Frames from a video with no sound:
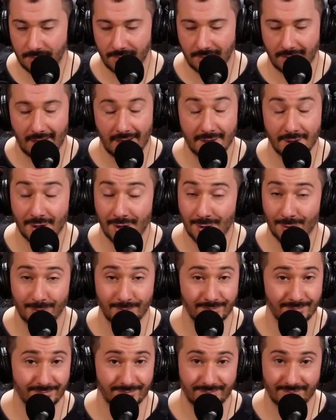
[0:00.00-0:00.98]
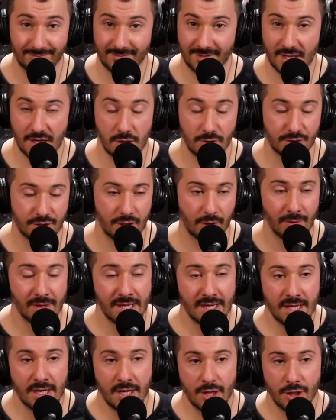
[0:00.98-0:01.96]
I know. So
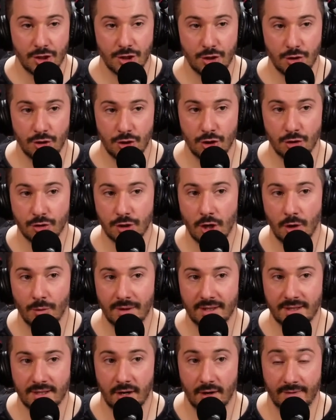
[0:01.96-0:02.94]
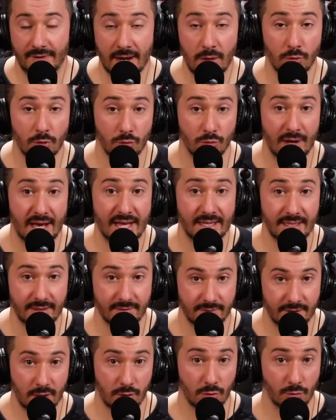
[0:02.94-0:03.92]
you'd go in there and they were ready.
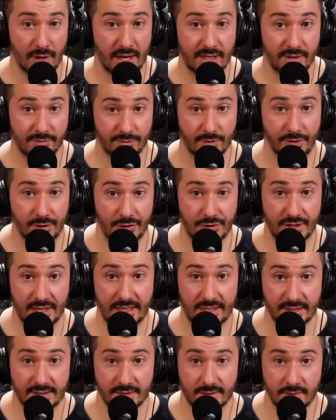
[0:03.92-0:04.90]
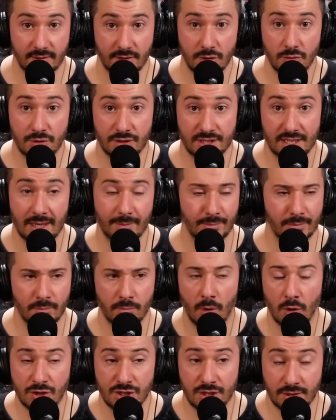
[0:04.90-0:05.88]
They were ready for their dates. You'd see them
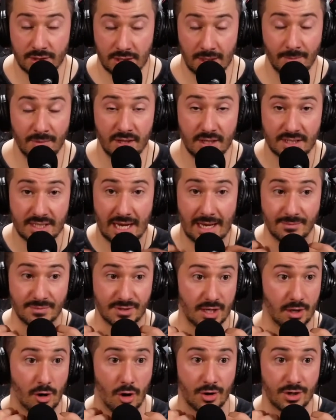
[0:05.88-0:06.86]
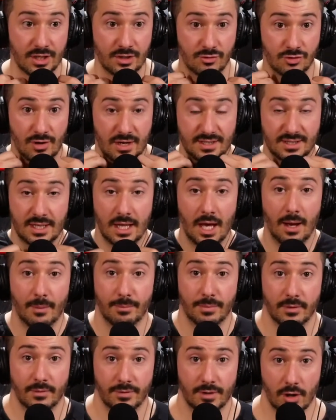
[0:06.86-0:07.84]
some of the times they're already dressed up.
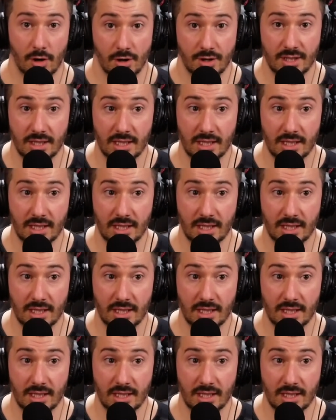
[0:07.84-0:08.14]
They're already